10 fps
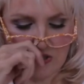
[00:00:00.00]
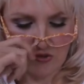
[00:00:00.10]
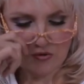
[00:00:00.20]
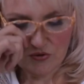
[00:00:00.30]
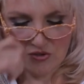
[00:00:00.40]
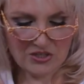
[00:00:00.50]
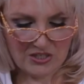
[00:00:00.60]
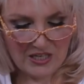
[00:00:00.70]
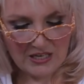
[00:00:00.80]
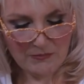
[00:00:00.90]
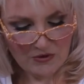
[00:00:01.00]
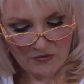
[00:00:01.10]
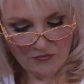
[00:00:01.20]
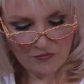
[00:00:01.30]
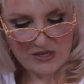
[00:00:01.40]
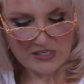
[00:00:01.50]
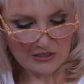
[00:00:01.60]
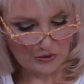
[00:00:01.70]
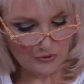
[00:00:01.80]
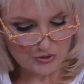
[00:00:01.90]
to do, just to keep your
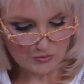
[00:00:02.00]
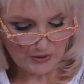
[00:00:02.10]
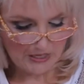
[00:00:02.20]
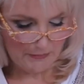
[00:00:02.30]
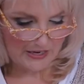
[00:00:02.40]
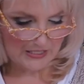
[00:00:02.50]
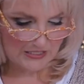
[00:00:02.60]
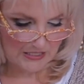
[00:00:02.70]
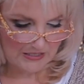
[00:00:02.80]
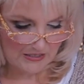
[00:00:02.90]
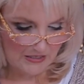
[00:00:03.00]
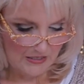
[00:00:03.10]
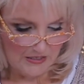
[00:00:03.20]
wrist loose when you're painting